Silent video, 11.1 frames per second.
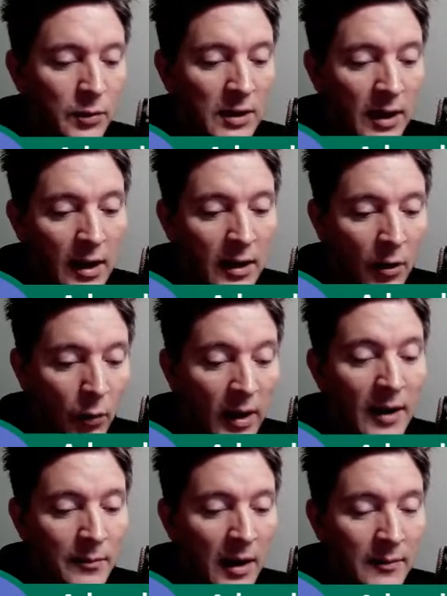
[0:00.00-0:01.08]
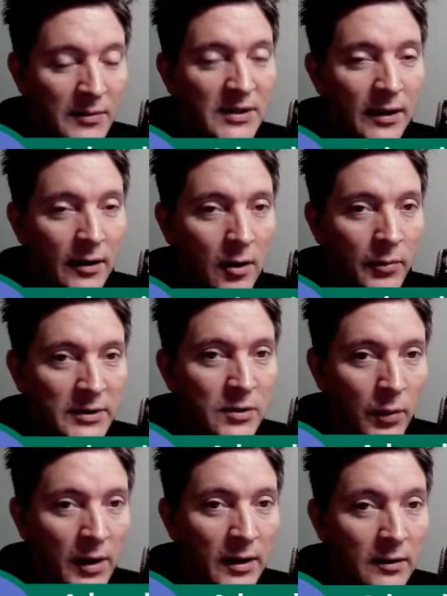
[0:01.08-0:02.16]
one. The way I'm setting up is
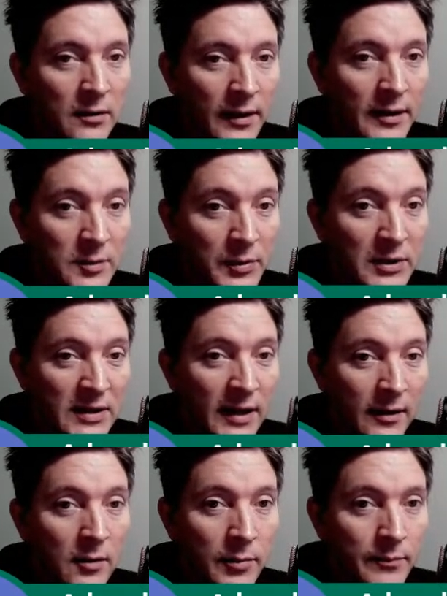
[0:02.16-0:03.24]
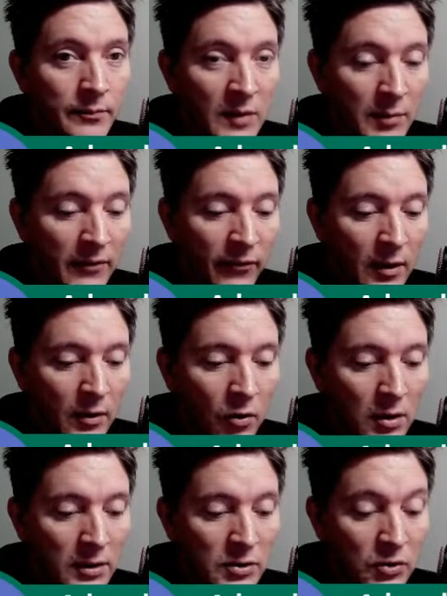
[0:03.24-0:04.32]
the way that Lenny's been setting up. To be fair,
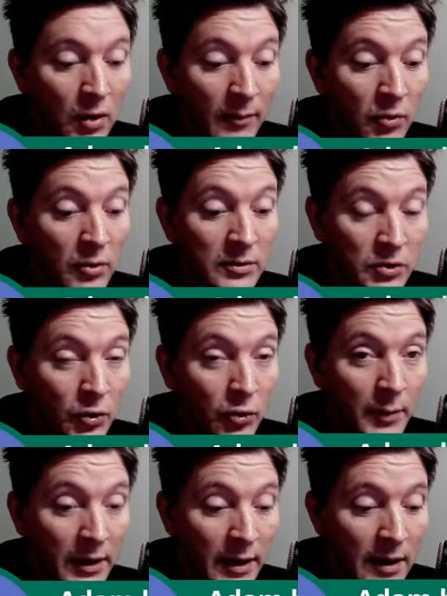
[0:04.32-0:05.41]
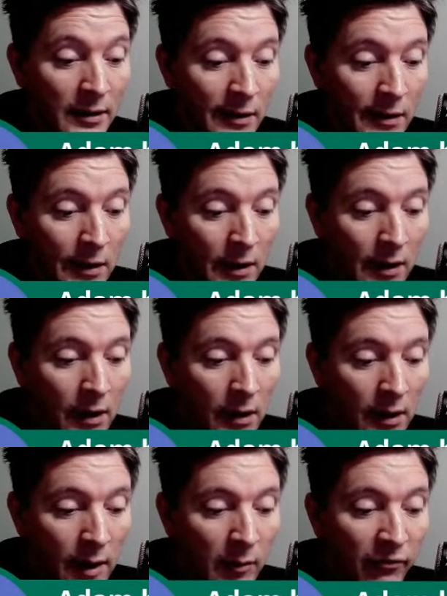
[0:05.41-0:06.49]
Colin, so I'm going Sorrow McGregor
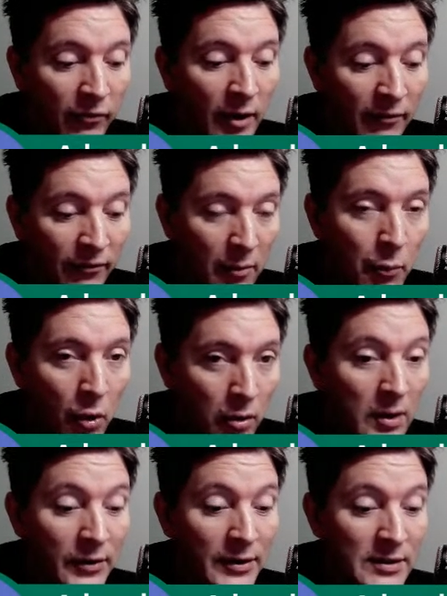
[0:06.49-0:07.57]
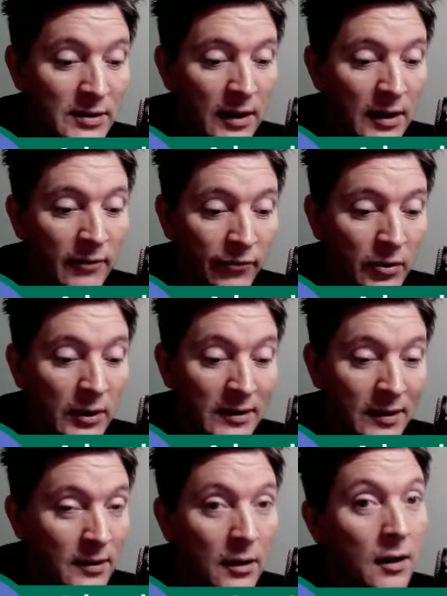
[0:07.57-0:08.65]
in front of Frimpong, Christie, in front of
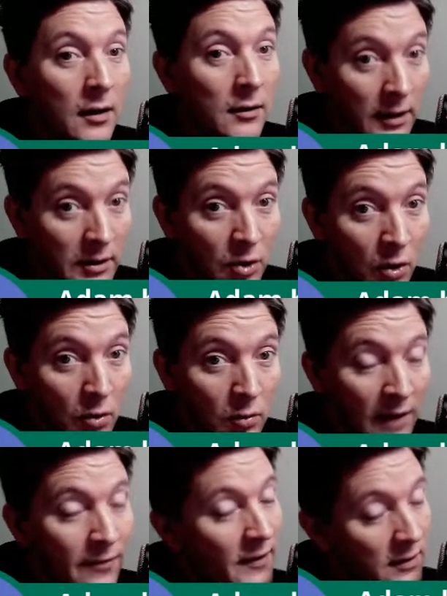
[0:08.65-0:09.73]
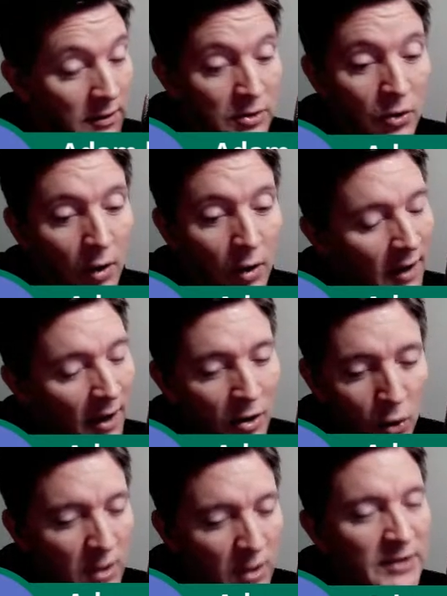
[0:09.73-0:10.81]
Taylor, Laxalt. I think Laxalt. I
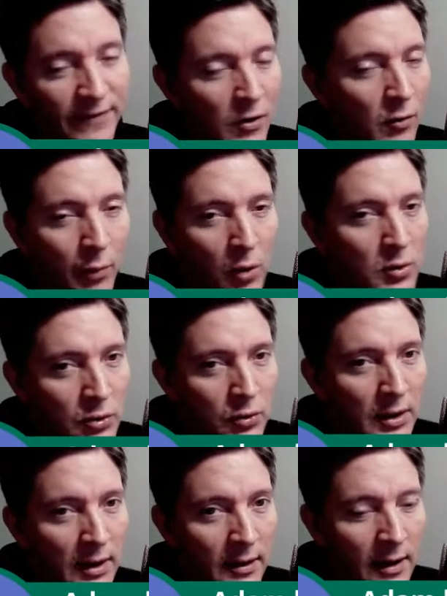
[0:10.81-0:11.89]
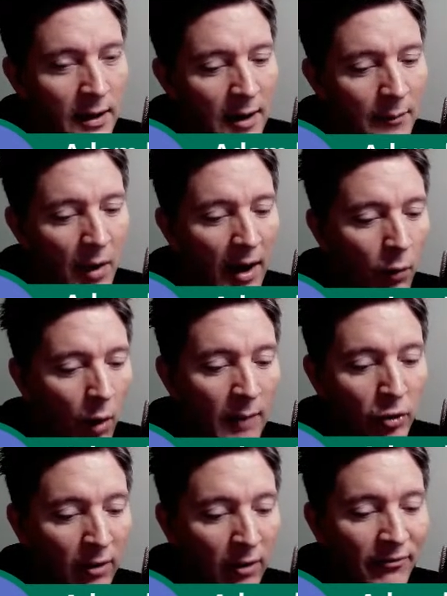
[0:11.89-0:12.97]
know his final ball's no great, but
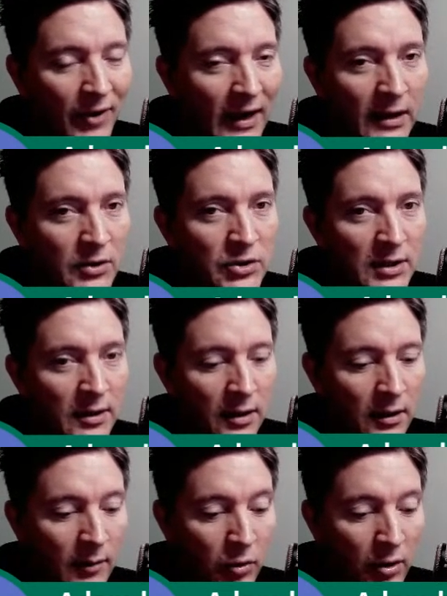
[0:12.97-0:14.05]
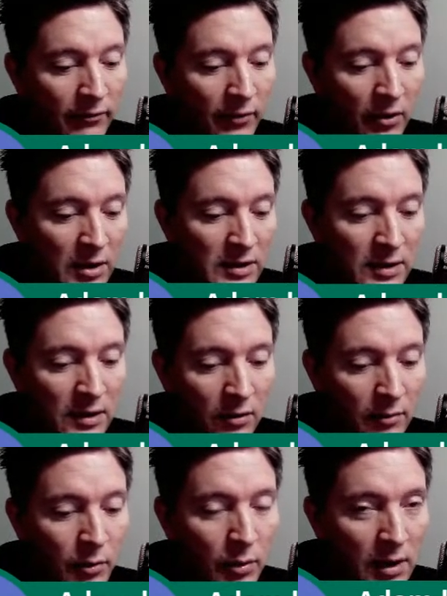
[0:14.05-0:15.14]
I'm looking for energy in there. I'm looking for Christie,
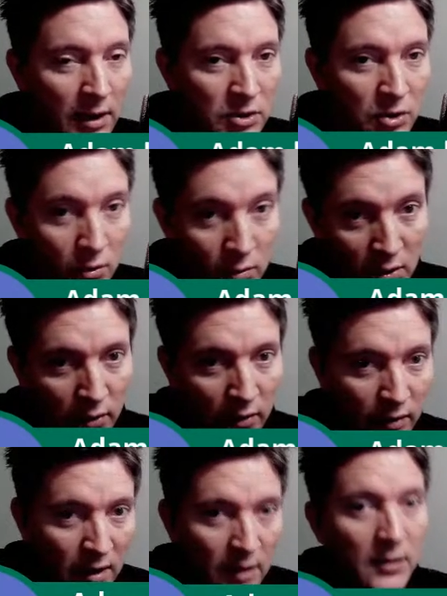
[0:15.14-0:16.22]
Turnbull, and Laxalt. You know the three,